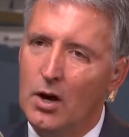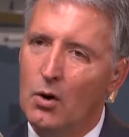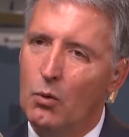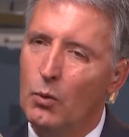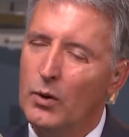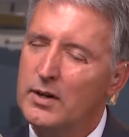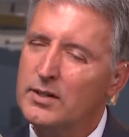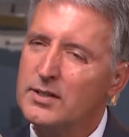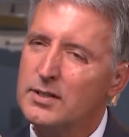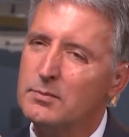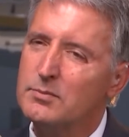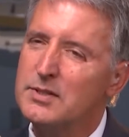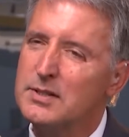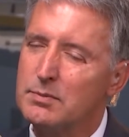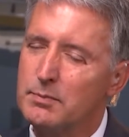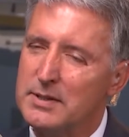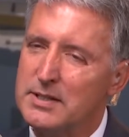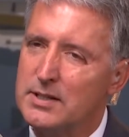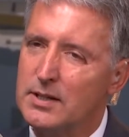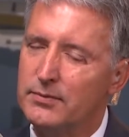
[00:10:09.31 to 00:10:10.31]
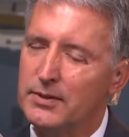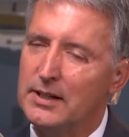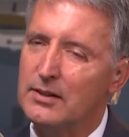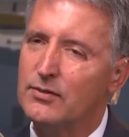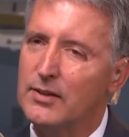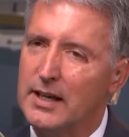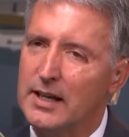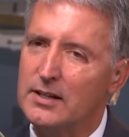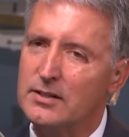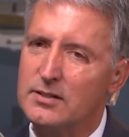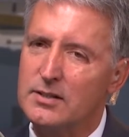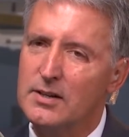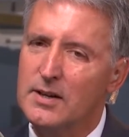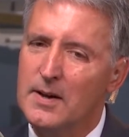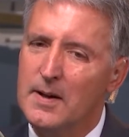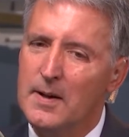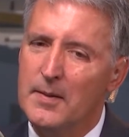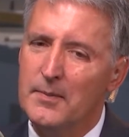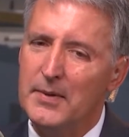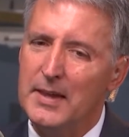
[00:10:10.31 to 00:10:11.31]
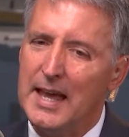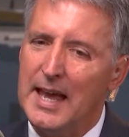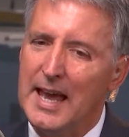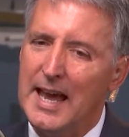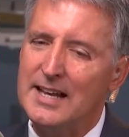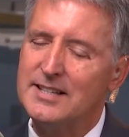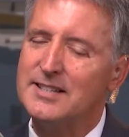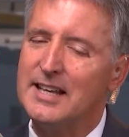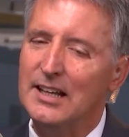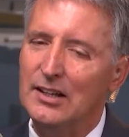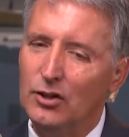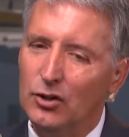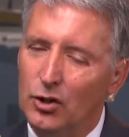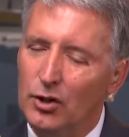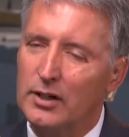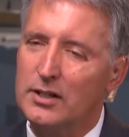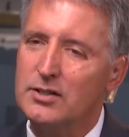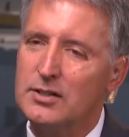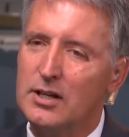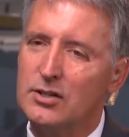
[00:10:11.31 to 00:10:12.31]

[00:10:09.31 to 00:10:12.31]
What are some specific things as they look,